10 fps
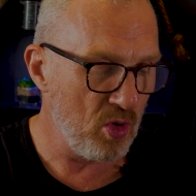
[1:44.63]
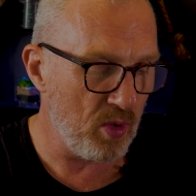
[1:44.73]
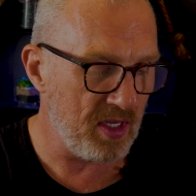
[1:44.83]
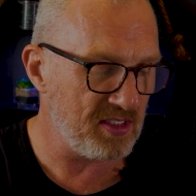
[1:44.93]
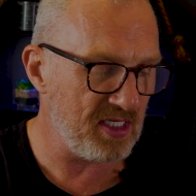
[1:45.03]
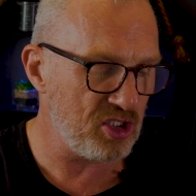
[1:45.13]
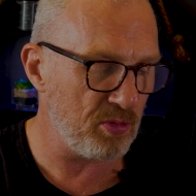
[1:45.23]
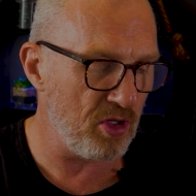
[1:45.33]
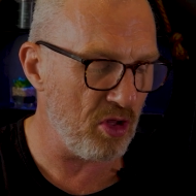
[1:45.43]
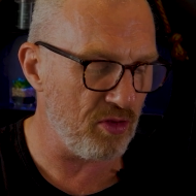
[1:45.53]
we can see
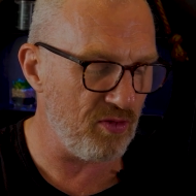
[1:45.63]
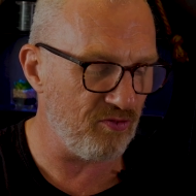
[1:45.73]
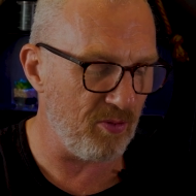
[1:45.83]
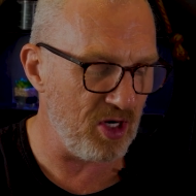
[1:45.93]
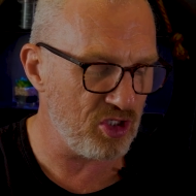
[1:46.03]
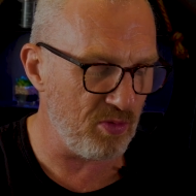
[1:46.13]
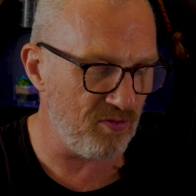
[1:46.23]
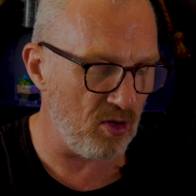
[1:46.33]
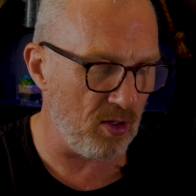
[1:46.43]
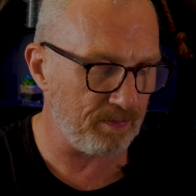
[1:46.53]
some of the other information
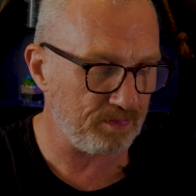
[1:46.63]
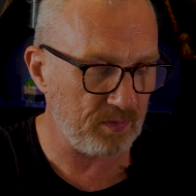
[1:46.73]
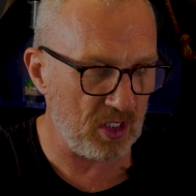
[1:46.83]
we've got.